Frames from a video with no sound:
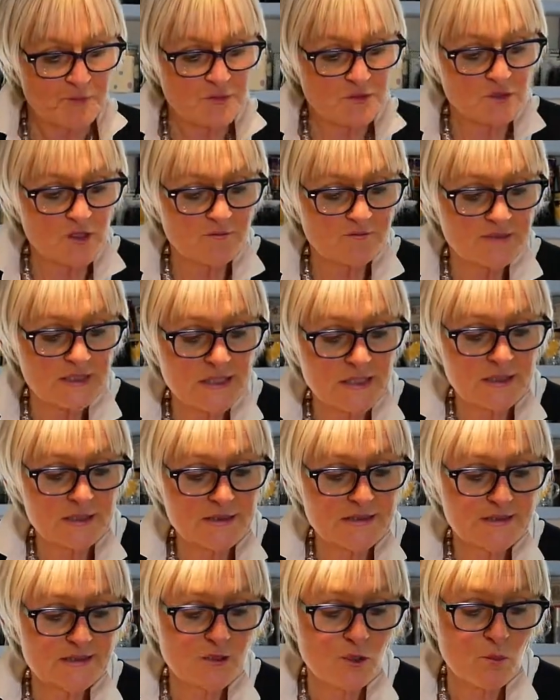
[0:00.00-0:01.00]
So I've
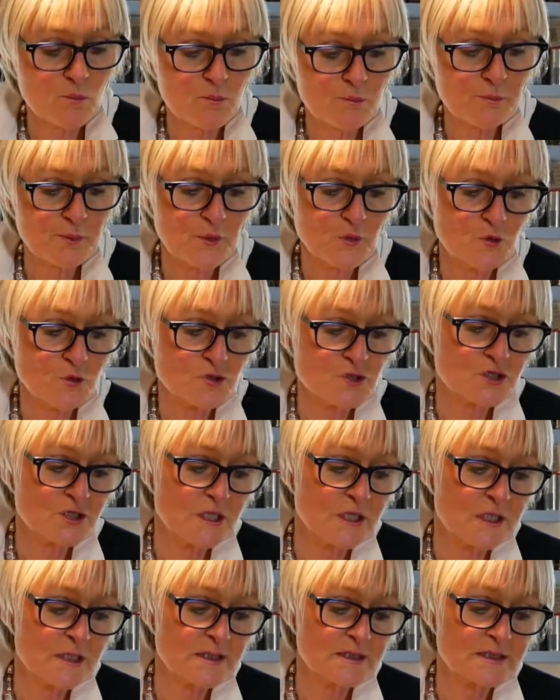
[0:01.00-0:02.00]
taken some blue
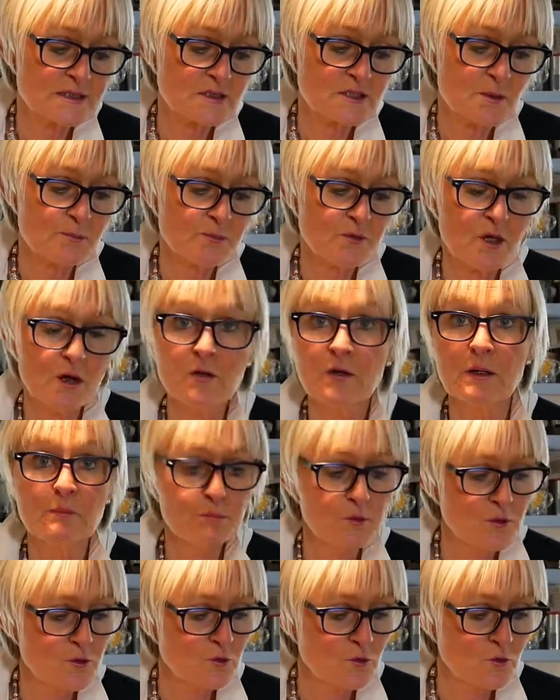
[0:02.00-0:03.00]
cheese, Tipperary
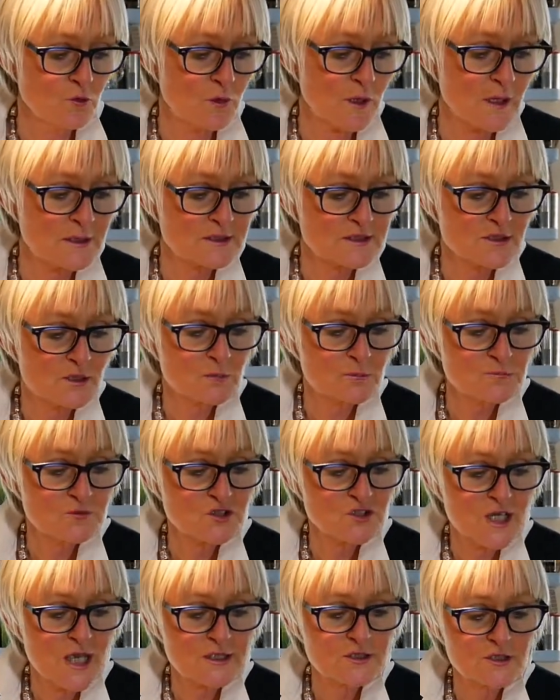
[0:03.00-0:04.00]
blue, and some
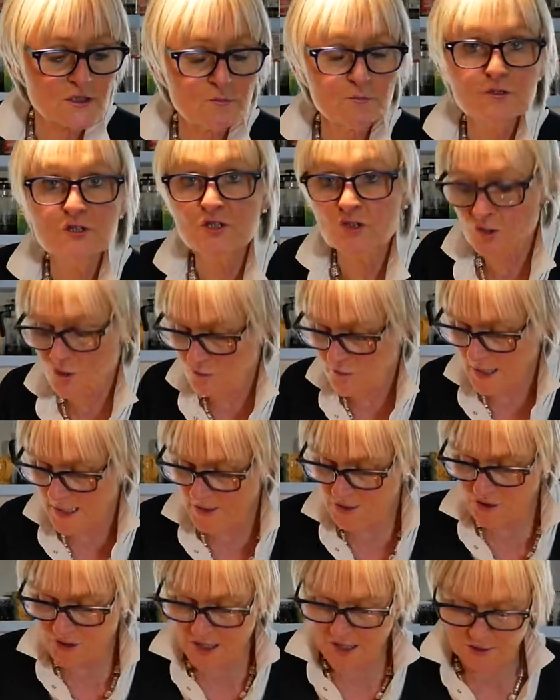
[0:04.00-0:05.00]
cheddar, mature
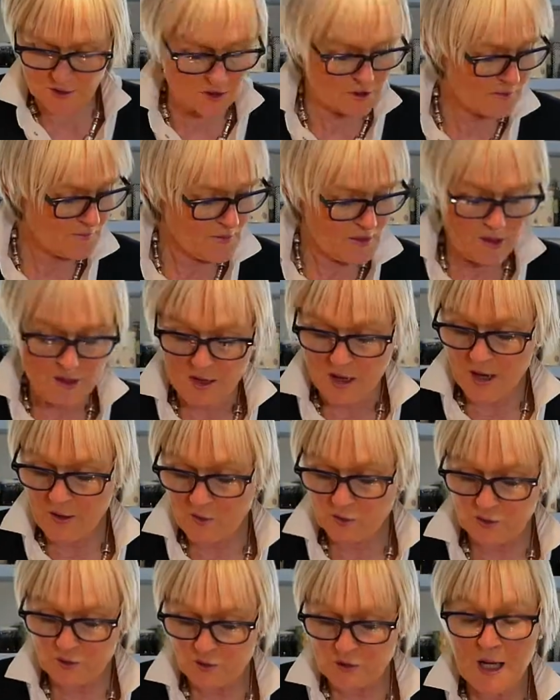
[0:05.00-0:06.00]
red cheddar. I'm
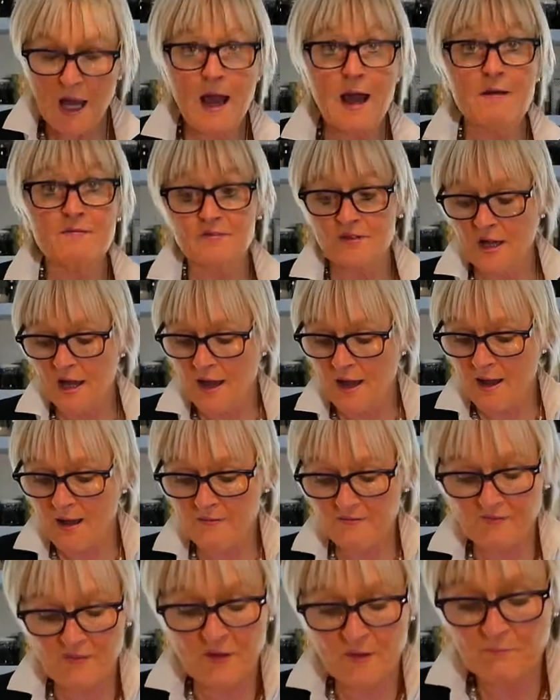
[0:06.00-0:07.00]
going to do it half and
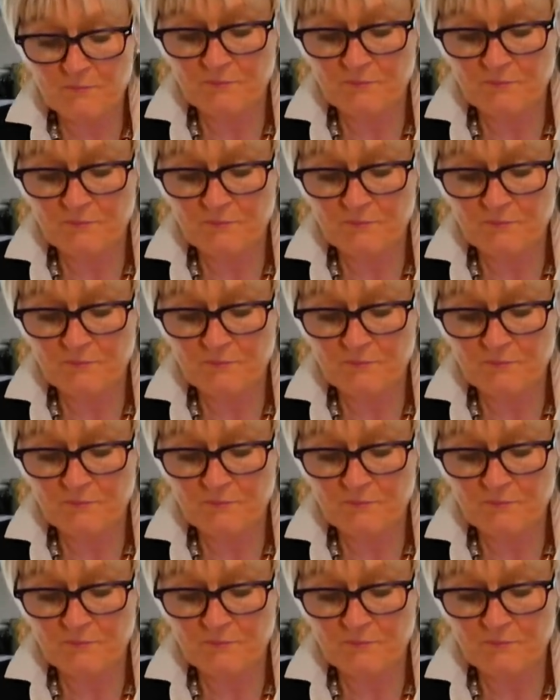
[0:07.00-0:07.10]
half.